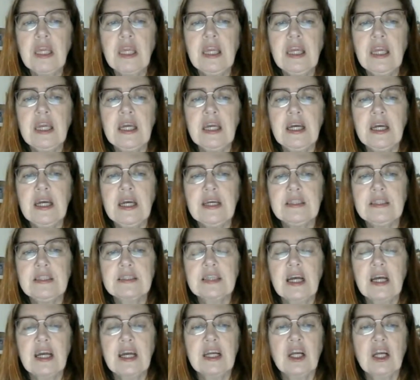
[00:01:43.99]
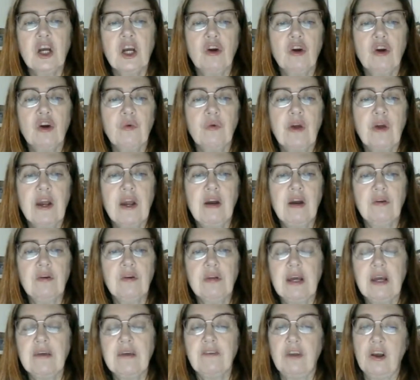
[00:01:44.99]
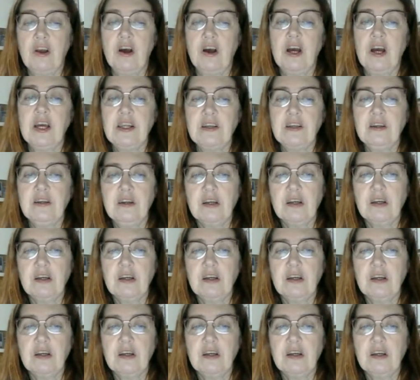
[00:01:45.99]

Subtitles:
And I go around, I have a lot.